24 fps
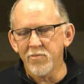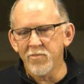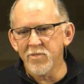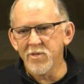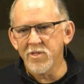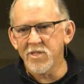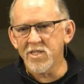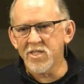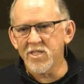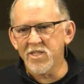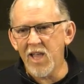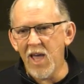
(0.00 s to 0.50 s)

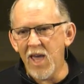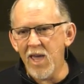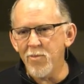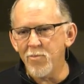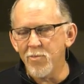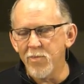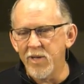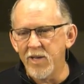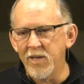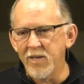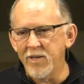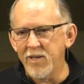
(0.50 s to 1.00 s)

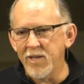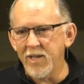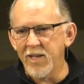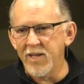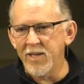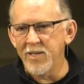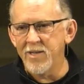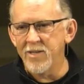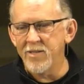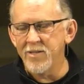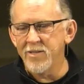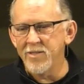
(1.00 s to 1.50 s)
statement
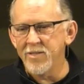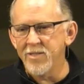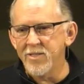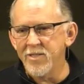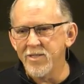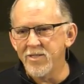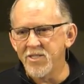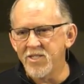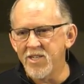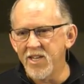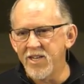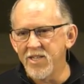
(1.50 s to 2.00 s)
in
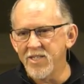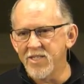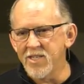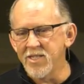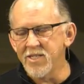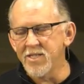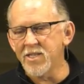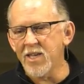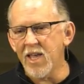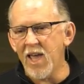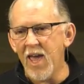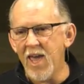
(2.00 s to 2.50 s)

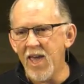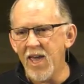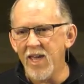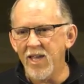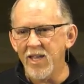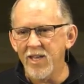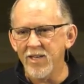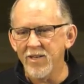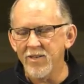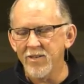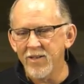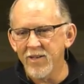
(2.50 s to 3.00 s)
Genesis
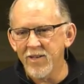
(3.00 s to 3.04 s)
8,